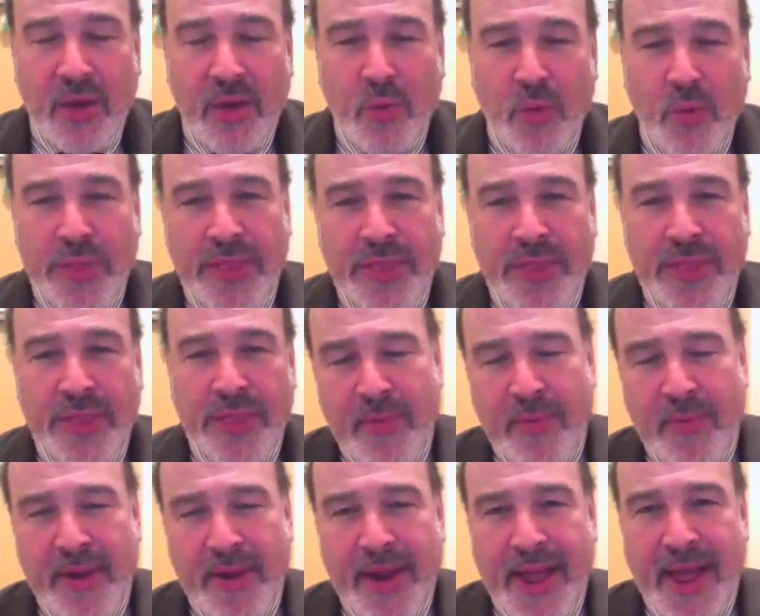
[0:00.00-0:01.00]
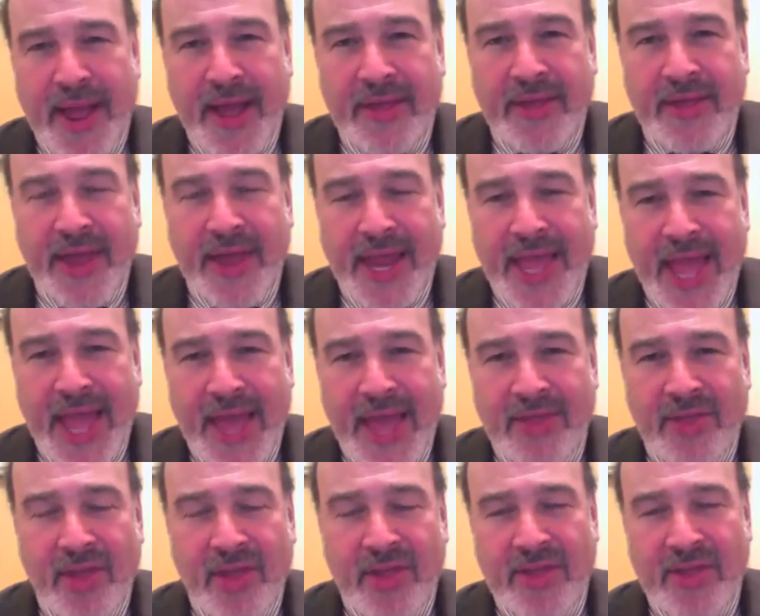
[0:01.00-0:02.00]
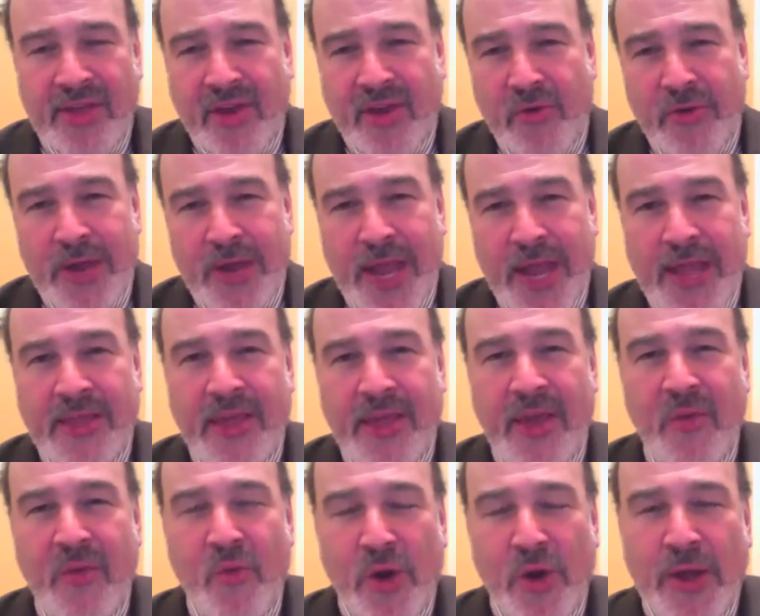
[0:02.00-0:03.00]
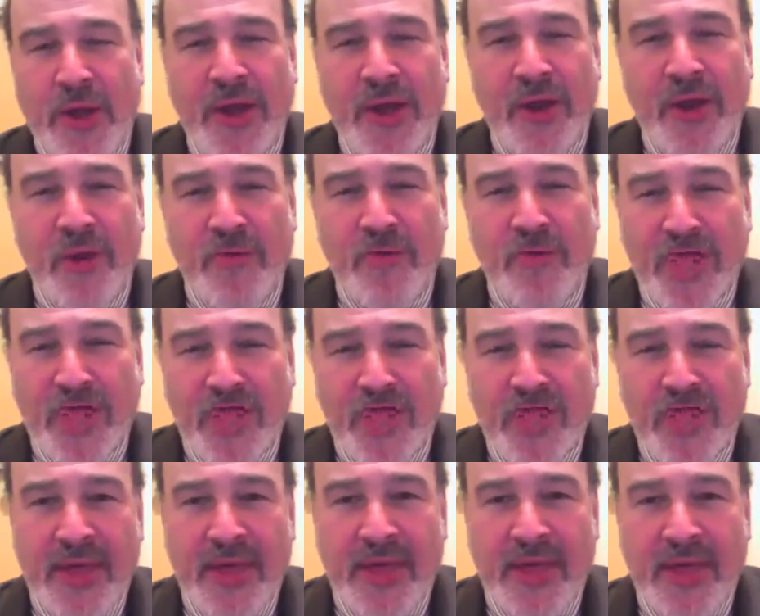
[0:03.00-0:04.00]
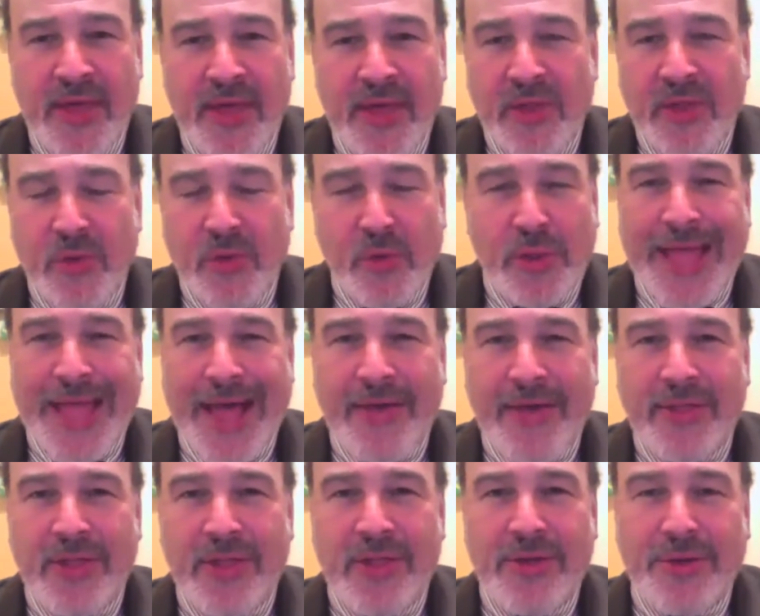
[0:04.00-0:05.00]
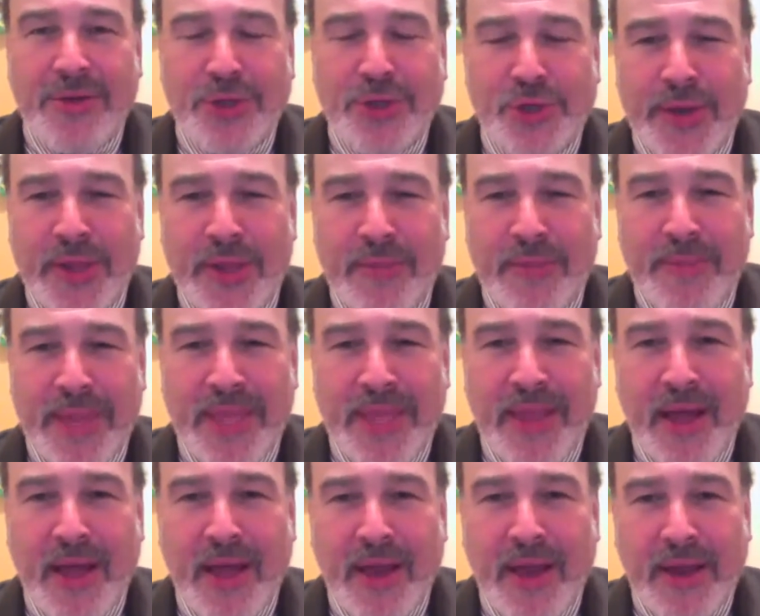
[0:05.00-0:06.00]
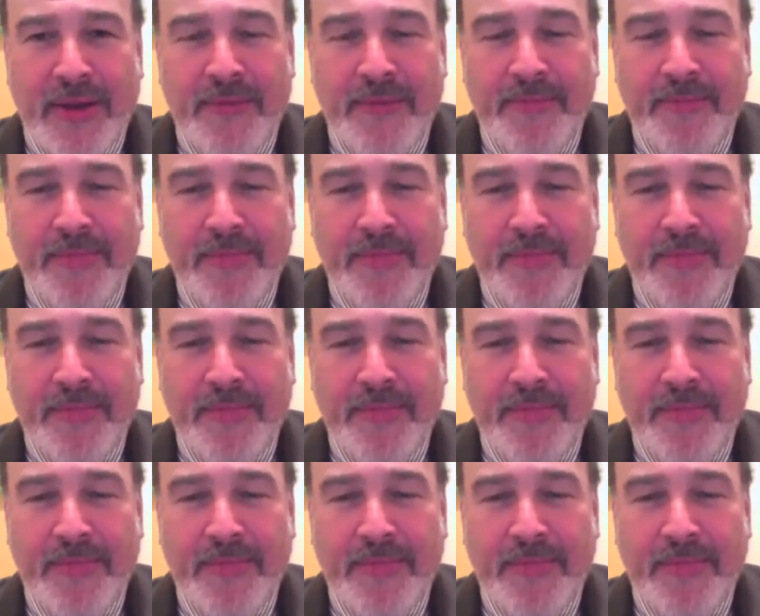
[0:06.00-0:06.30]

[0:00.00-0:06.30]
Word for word: What the carbon dioxide gas does, it creates a working space to allow the surgery to be done.